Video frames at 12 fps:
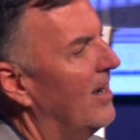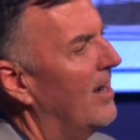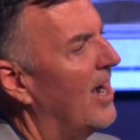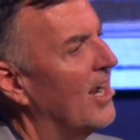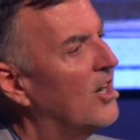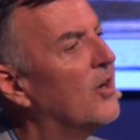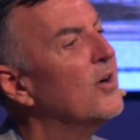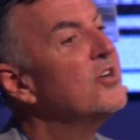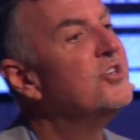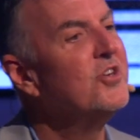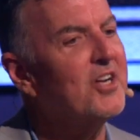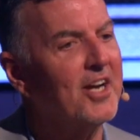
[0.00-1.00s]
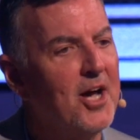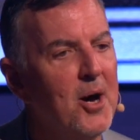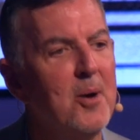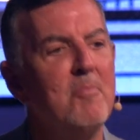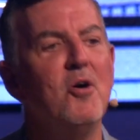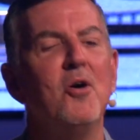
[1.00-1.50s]
I encourage you to
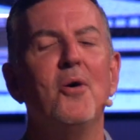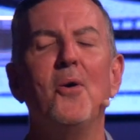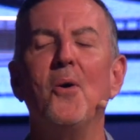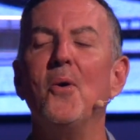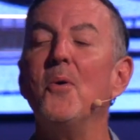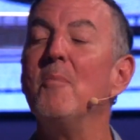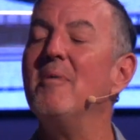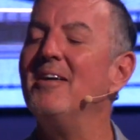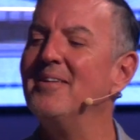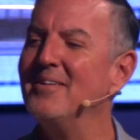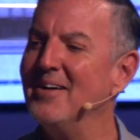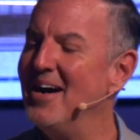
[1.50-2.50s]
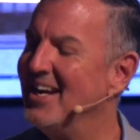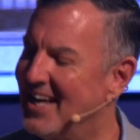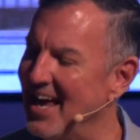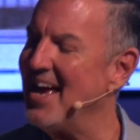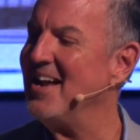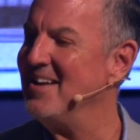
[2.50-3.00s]
come home
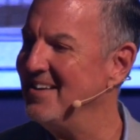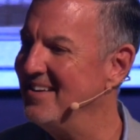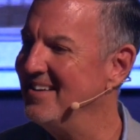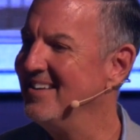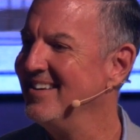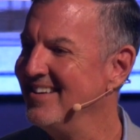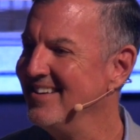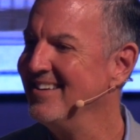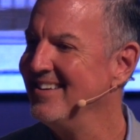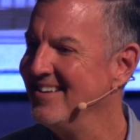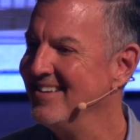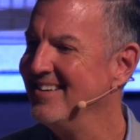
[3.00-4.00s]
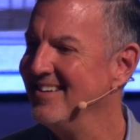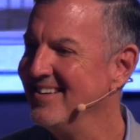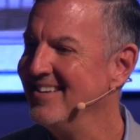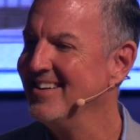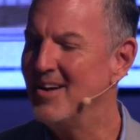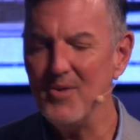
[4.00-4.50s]
again.
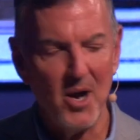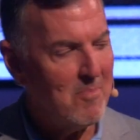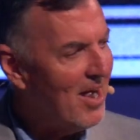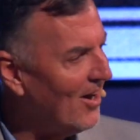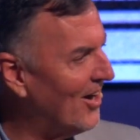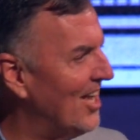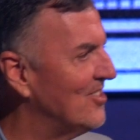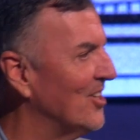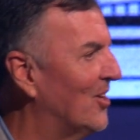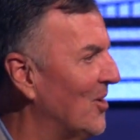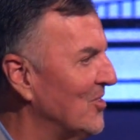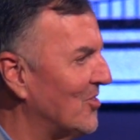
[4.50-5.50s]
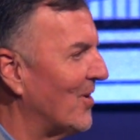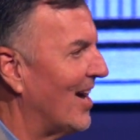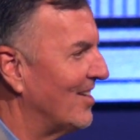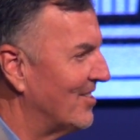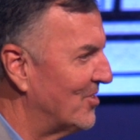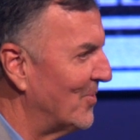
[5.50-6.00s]
Can we all bow our heads and close our
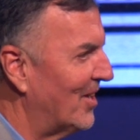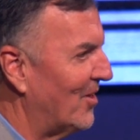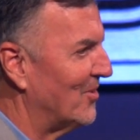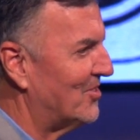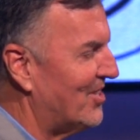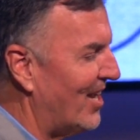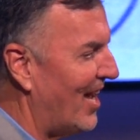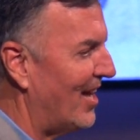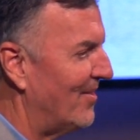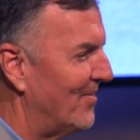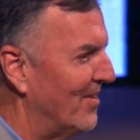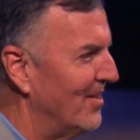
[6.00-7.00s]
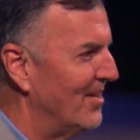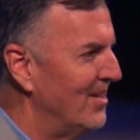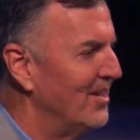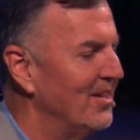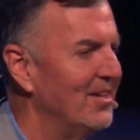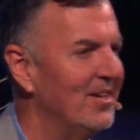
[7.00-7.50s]
eyes as we close today?
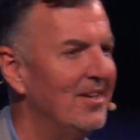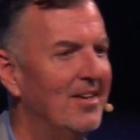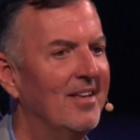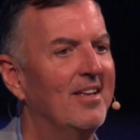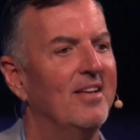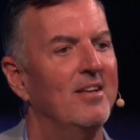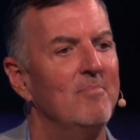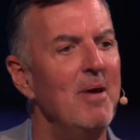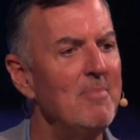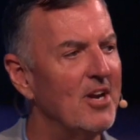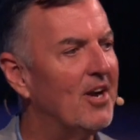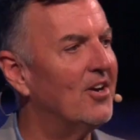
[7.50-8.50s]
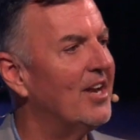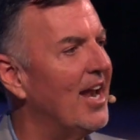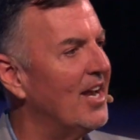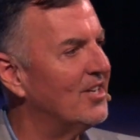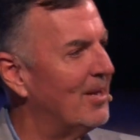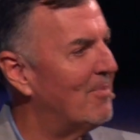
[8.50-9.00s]
Maybe you're here today
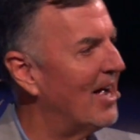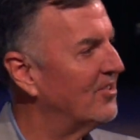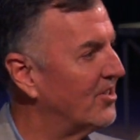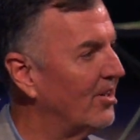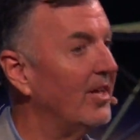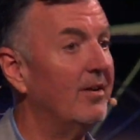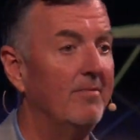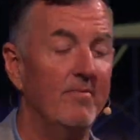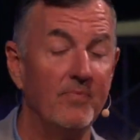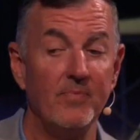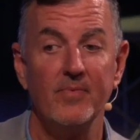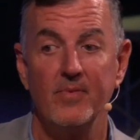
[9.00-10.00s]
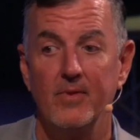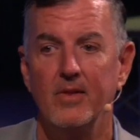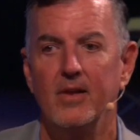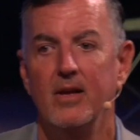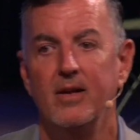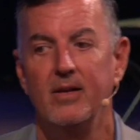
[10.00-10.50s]
and you say, Pastor
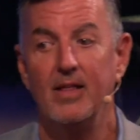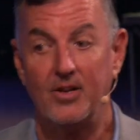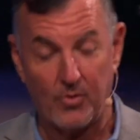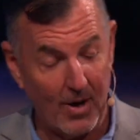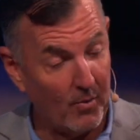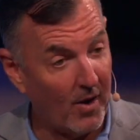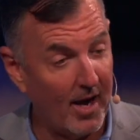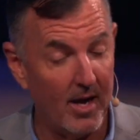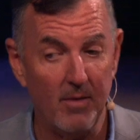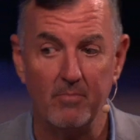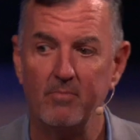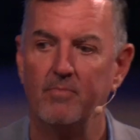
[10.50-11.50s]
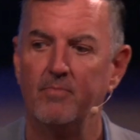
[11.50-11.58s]
Glenn, that's right where I am.